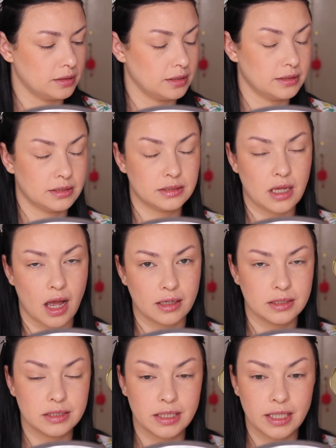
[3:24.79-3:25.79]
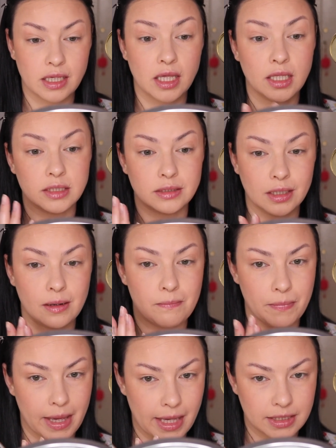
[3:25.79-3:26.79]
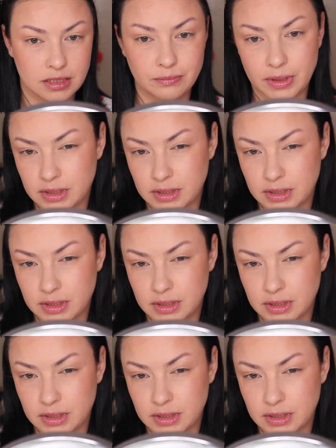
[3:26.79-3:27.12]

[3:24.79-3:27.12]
This is honestly the best,